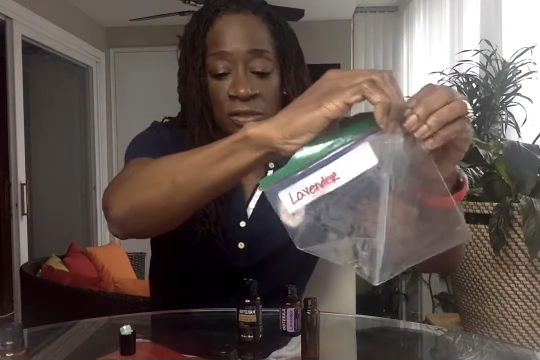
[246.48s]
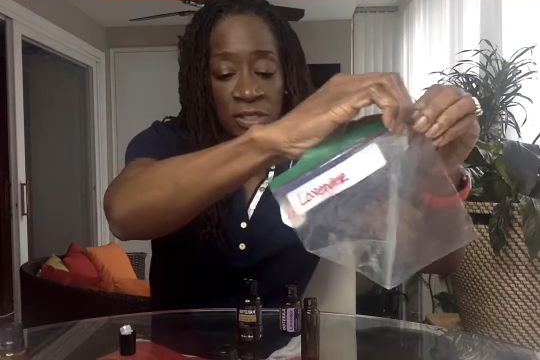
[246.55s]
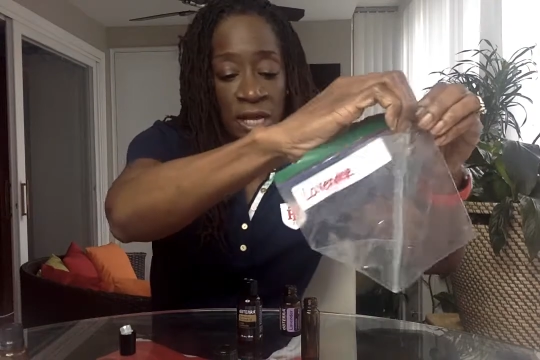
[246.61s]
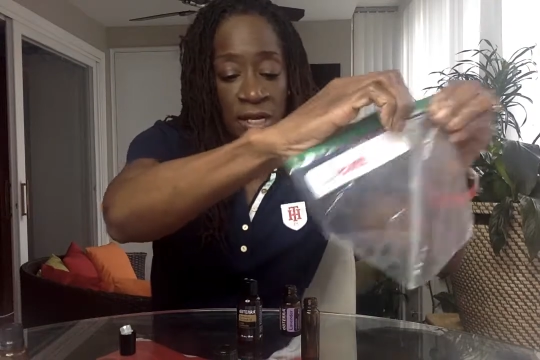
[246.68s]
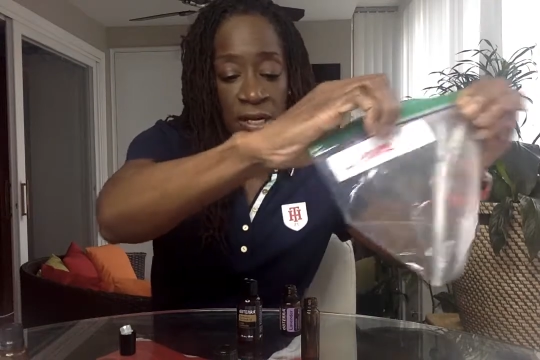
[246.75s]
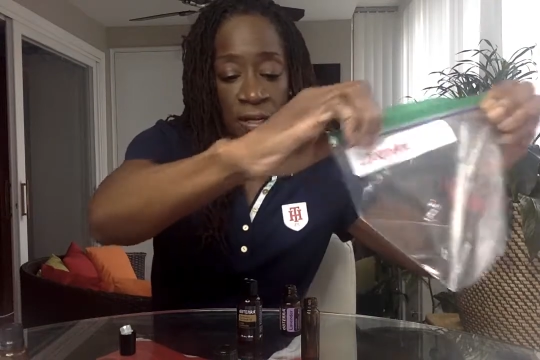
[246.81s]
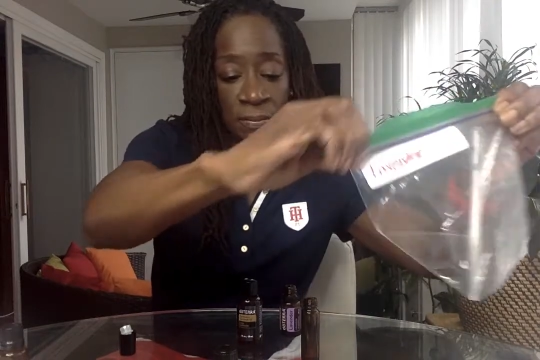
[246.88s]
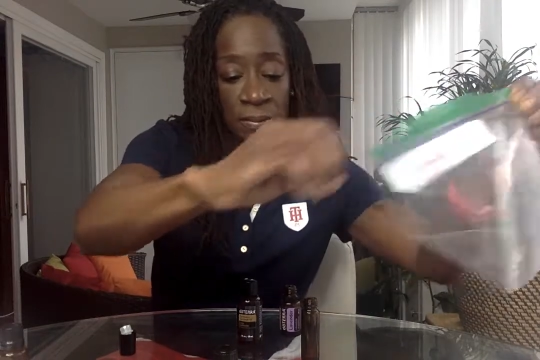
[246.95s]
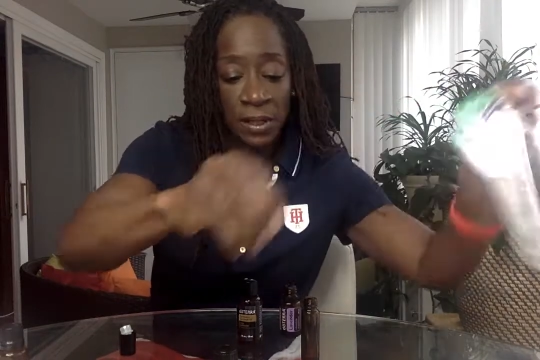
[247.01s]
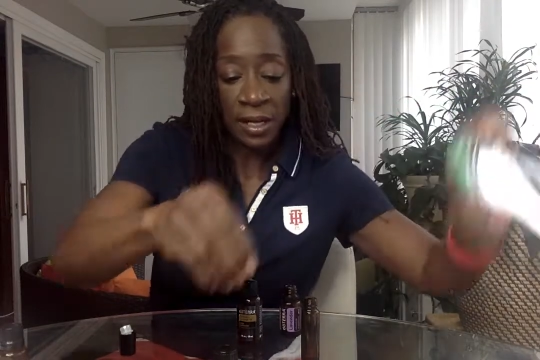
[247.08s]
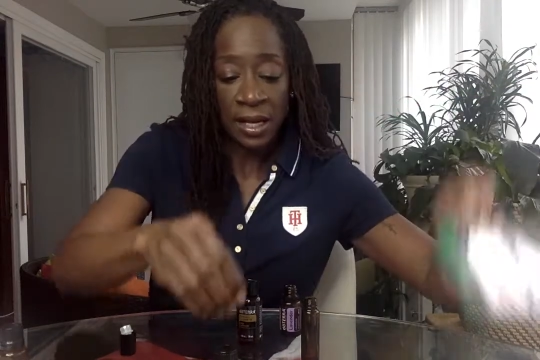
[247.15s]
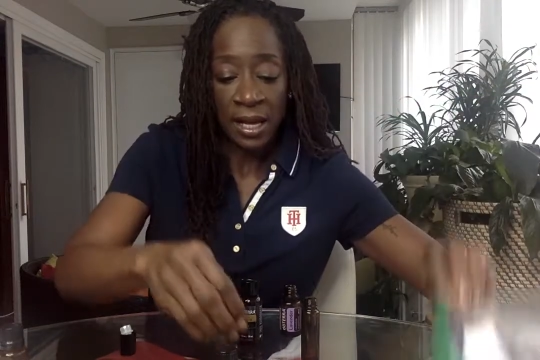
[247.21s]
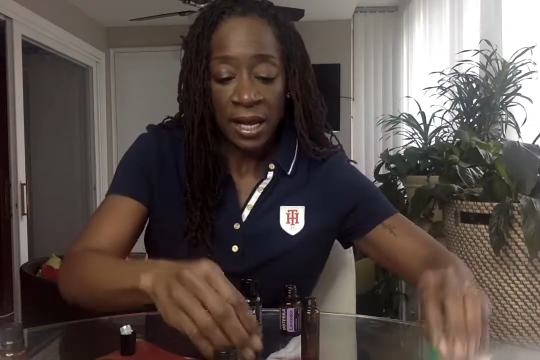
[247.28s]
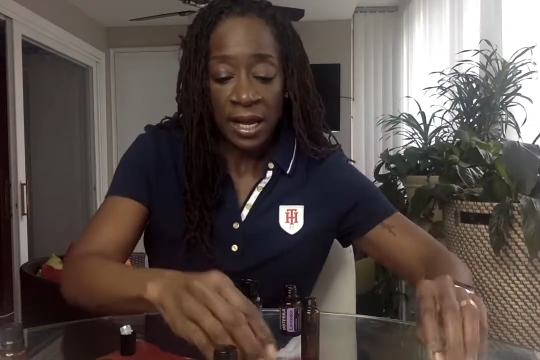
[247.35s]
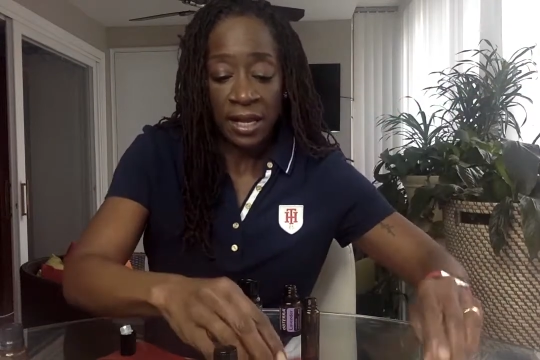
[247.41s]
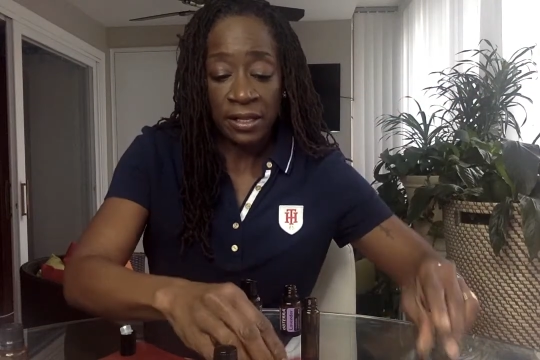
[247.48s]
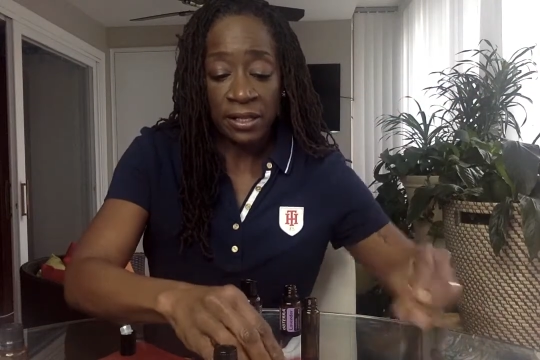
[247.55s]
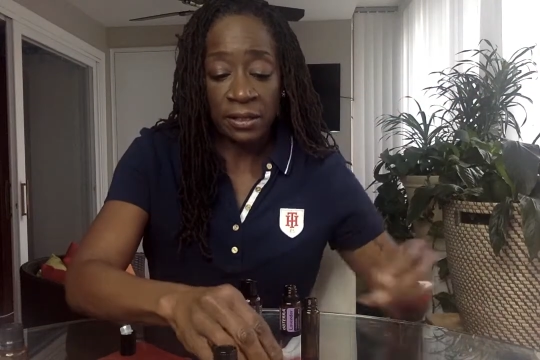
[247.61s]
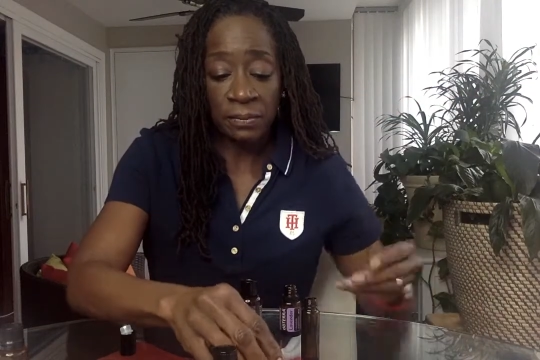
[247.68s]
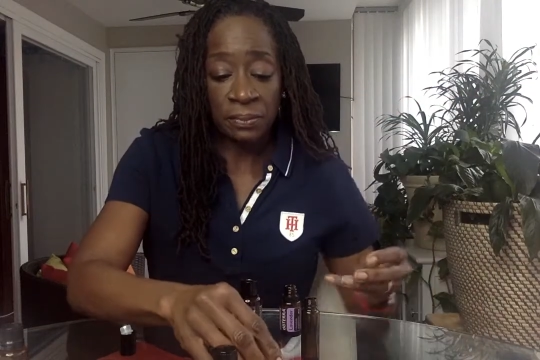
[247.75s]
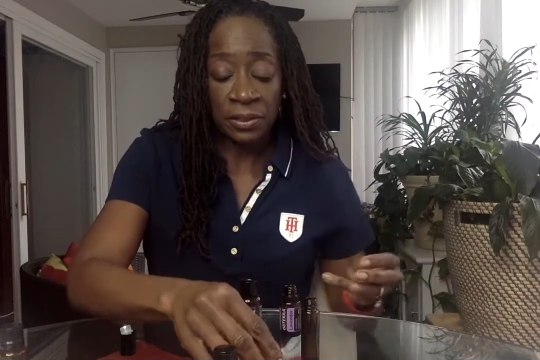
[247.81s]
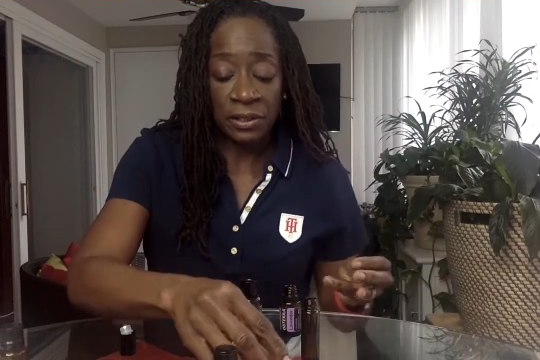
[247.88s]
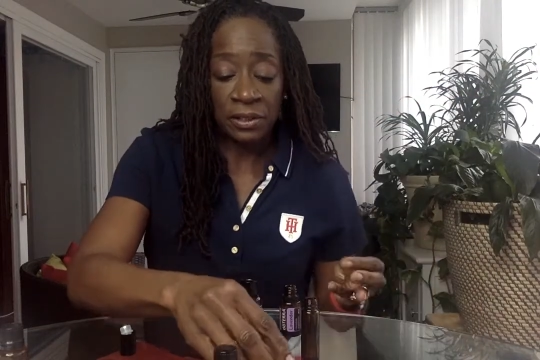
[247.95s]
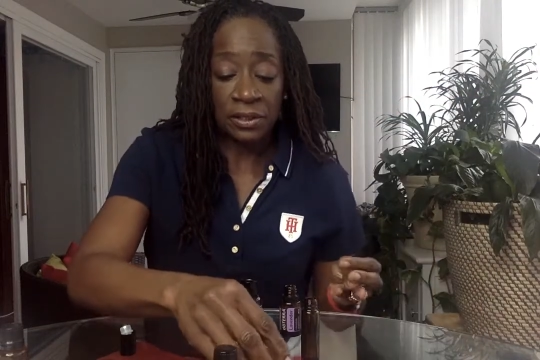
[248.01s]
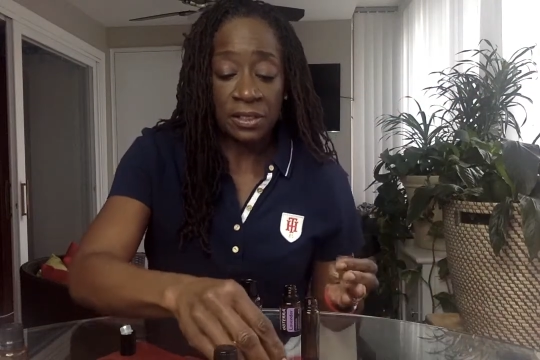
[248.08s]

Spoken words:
that up and then put the